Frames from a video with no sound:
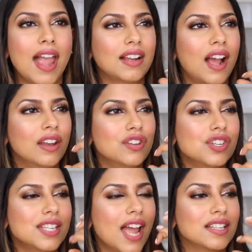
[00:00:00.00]
And kind of
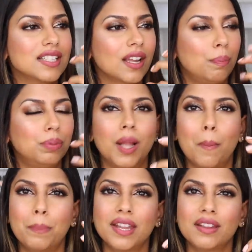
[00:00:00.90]
just adds like a
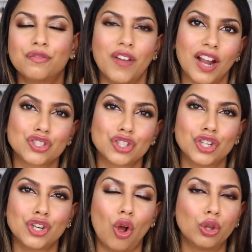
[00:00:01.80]
plumping
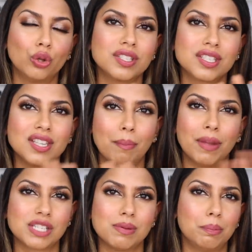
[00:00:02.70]
factor, although this is not
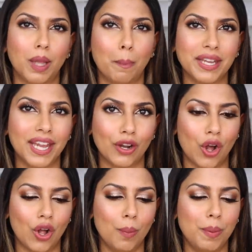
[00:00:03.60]
meant to be plumping at
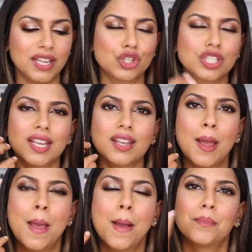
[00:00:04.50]
all, but it just like
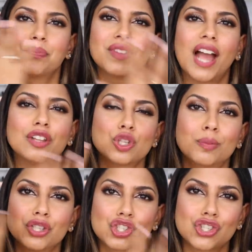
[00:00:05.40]
adds so
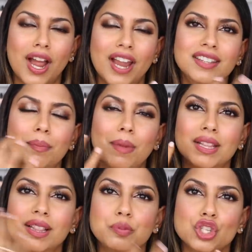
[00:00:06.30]
much shine that my
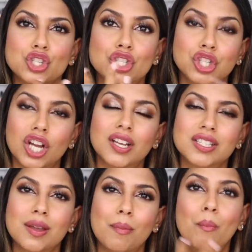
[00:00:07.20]
lips just
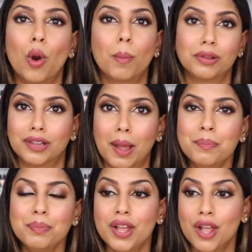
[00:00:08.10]
looks more
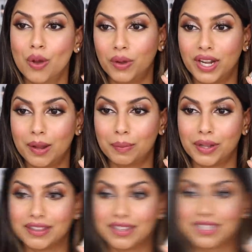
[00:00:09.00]
plump when I
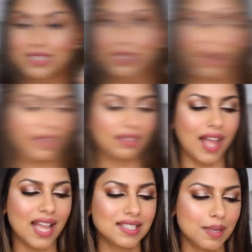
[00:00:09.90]
apply this. So, all right,
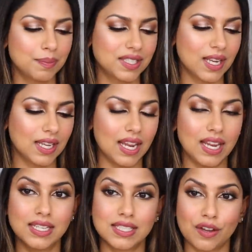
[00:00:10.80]
last lipstick
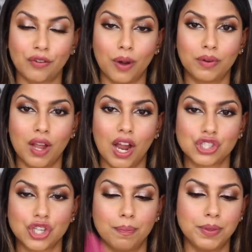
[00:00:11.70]
is from
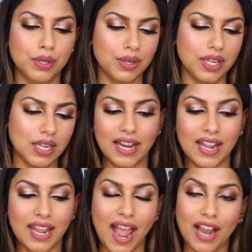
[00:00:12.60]
Kaja Beauty, and
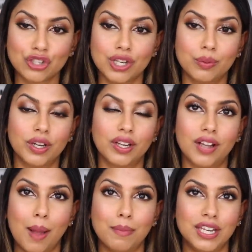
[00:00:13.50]
I actually am wearing a
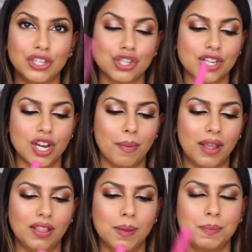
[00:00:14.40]
combination today on
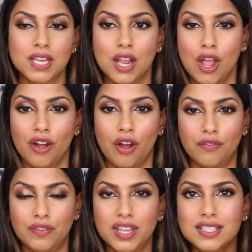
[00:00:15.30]
my lips
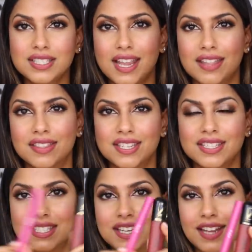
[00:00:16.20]
of this and
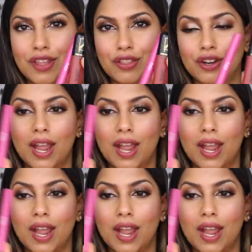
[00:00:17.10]
this together.